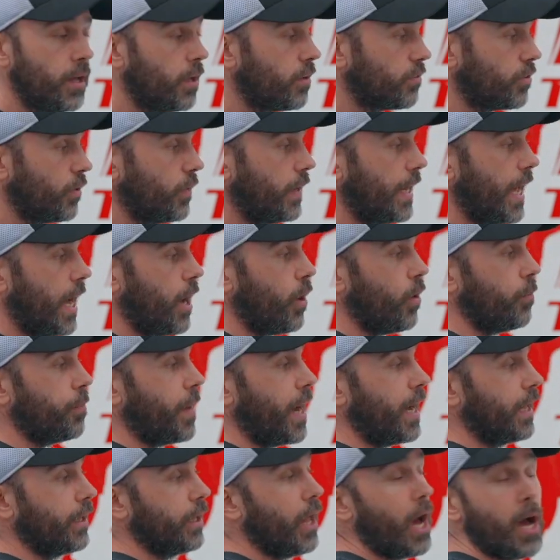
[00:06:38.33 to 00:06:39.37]
So now
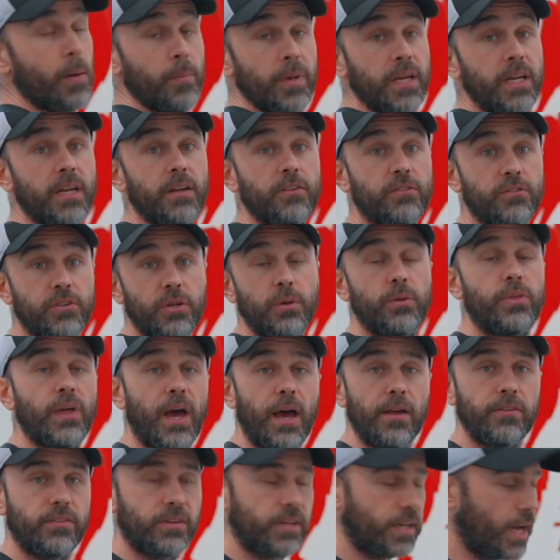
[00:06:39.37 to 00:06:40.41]
my allotment is 2,000